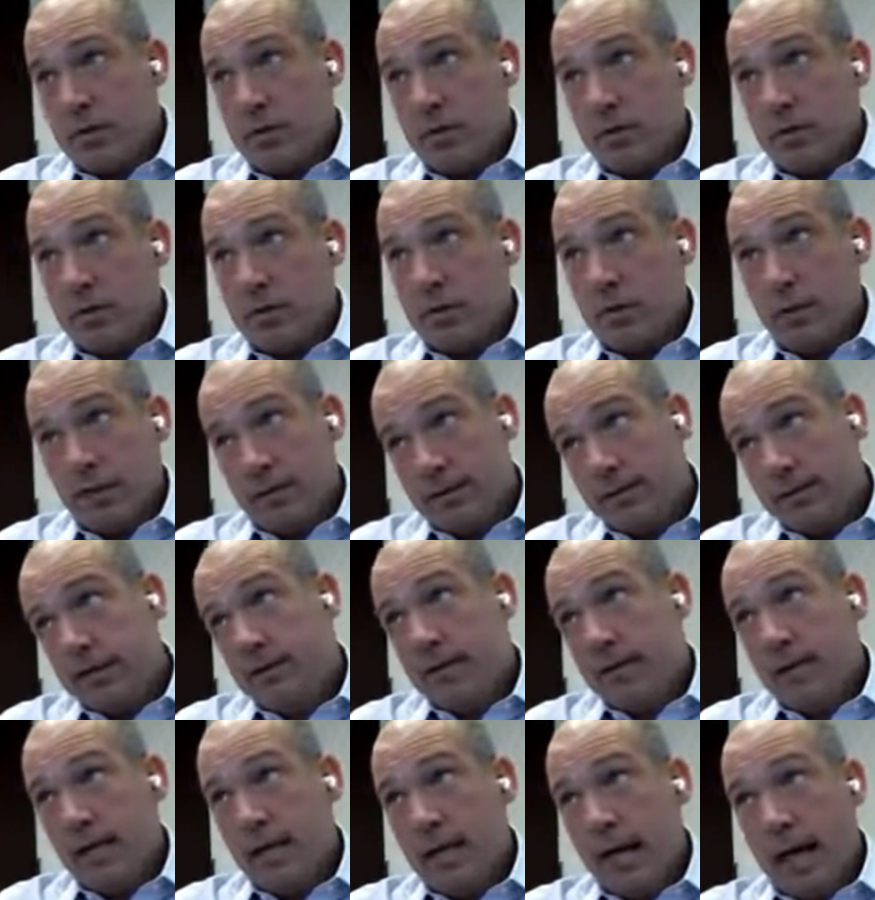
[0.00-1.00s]
So you can
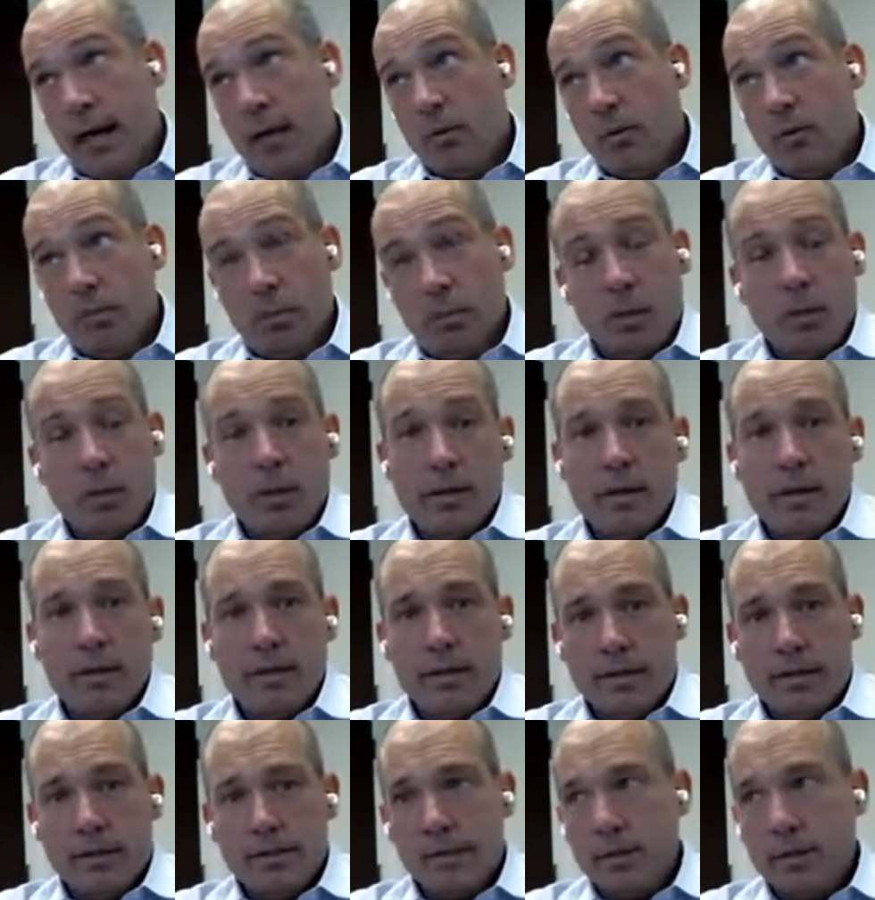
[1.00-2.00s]
see how important
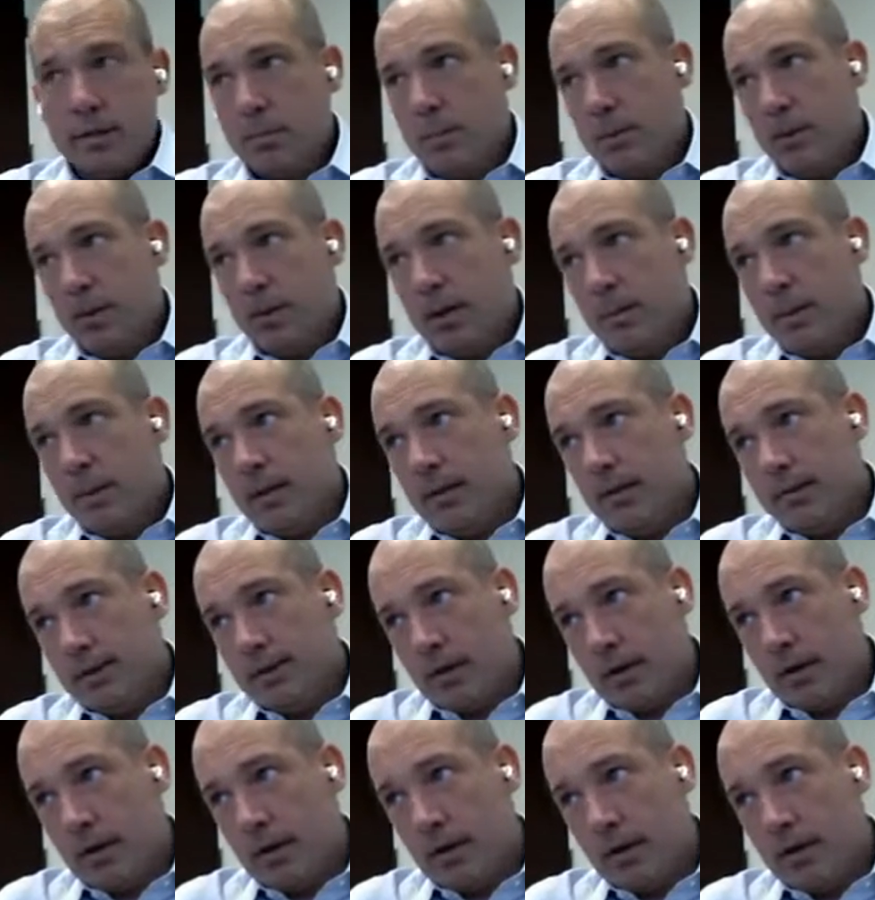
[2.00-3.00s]
these temporary bills
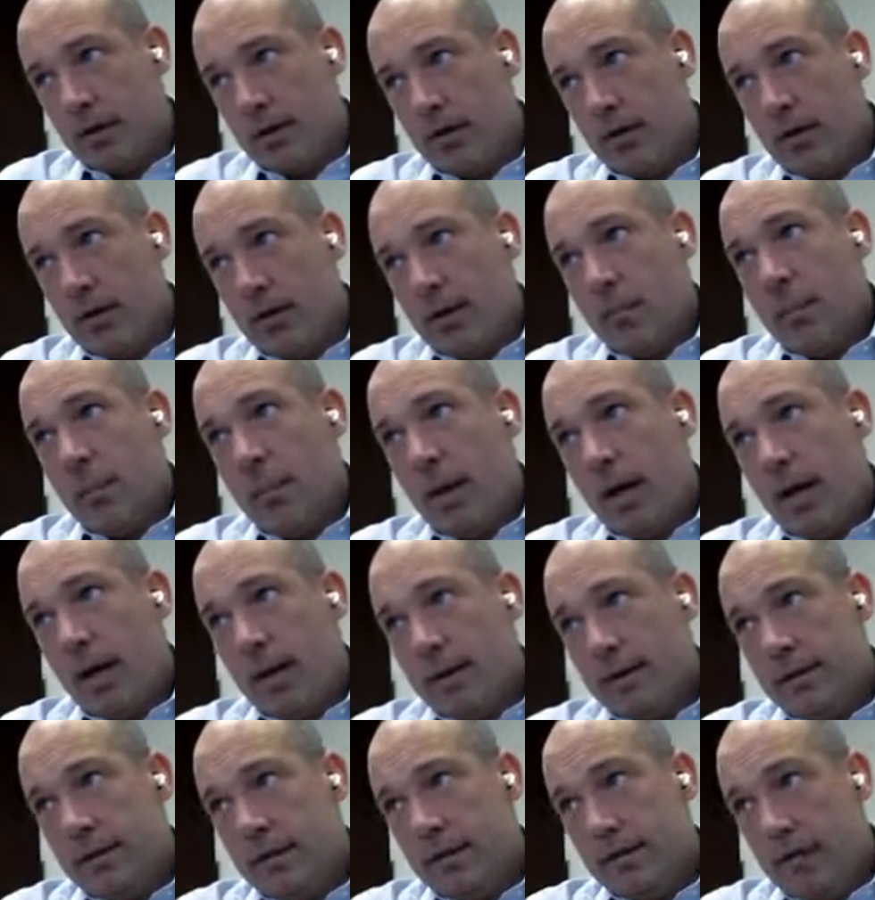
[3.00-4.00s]
are.
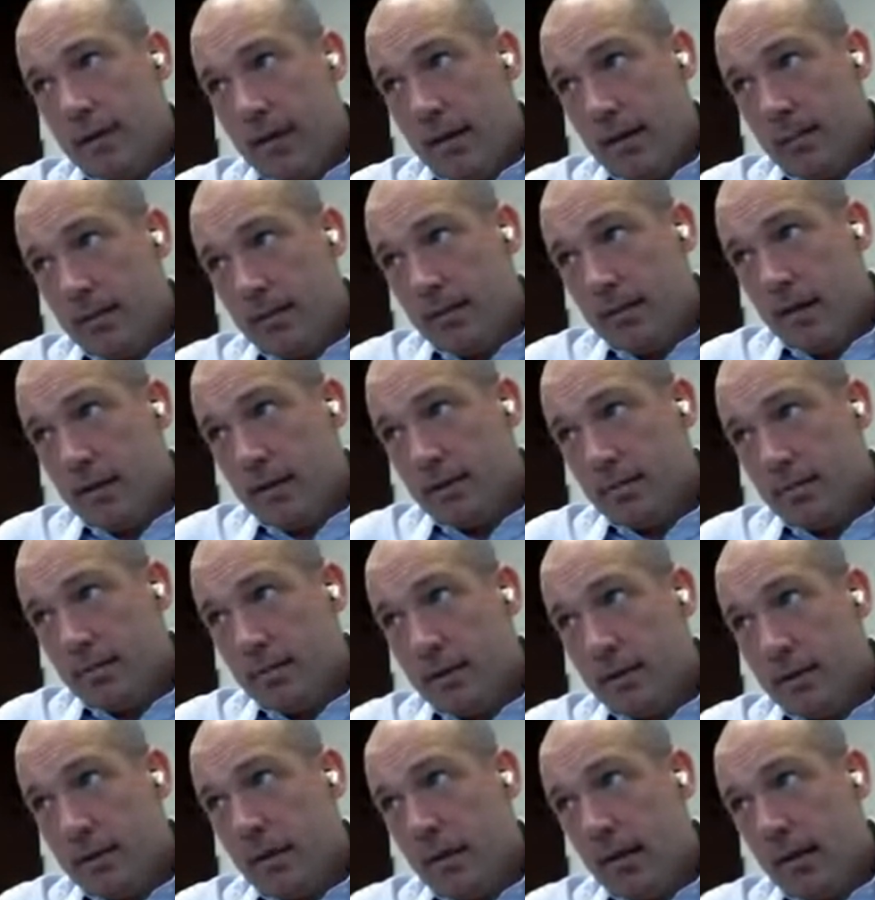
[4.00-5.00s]
But they must
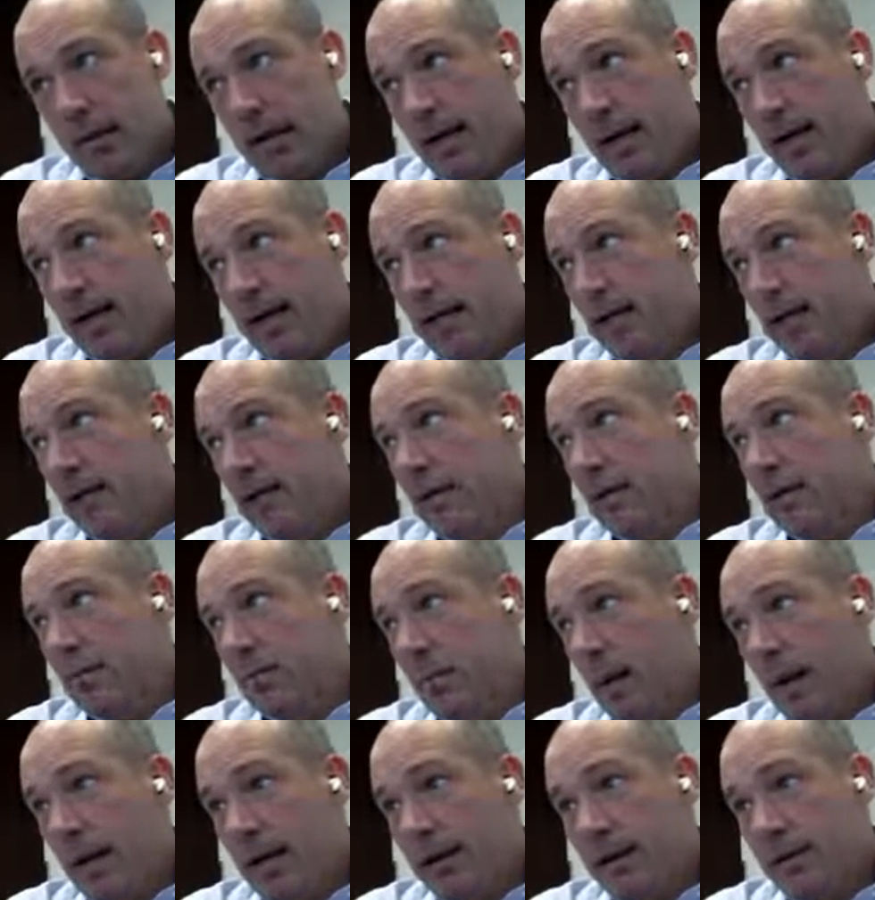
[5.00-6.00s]
be paid
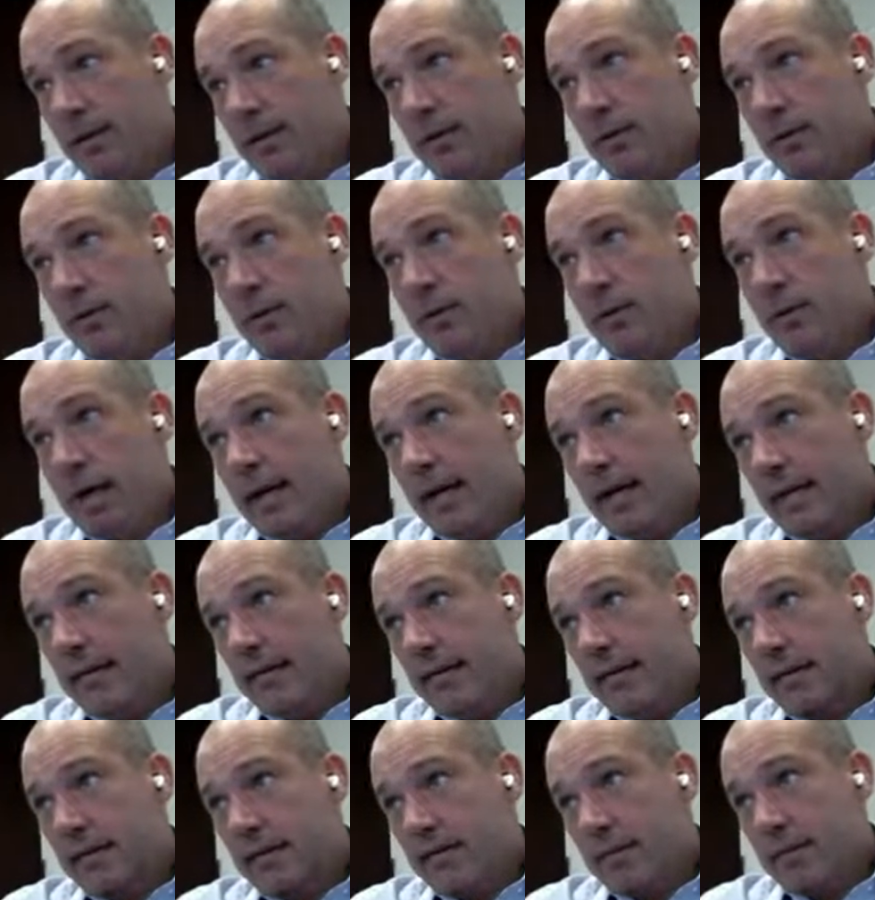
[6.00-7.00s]
by the due date,
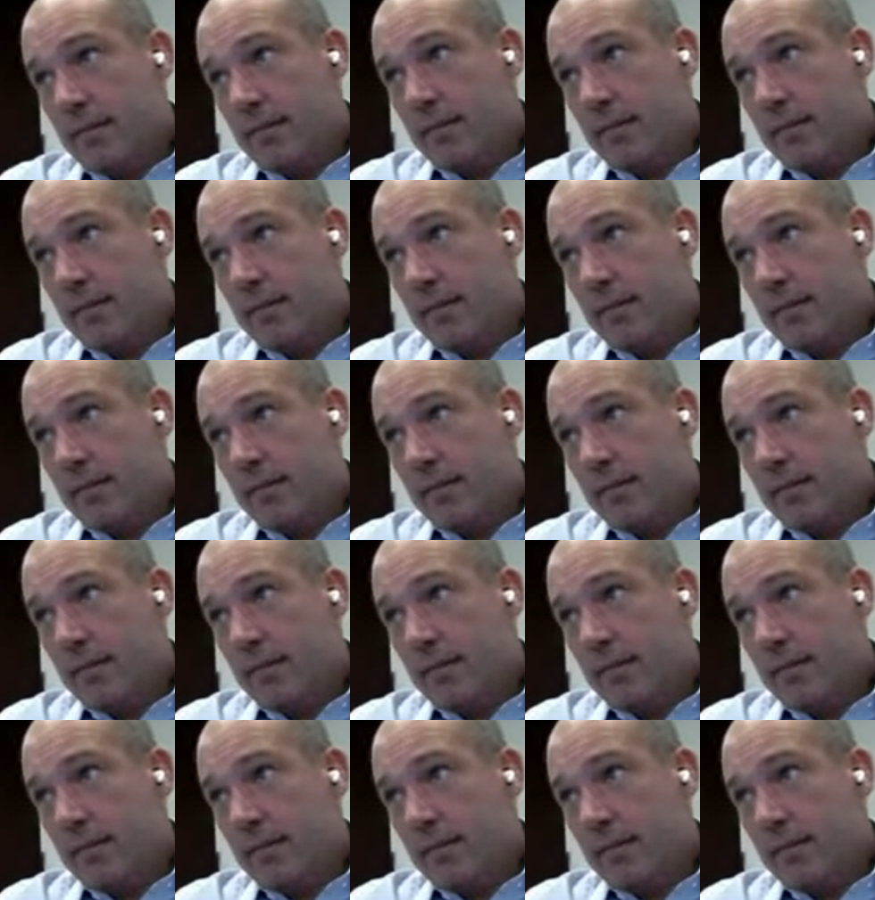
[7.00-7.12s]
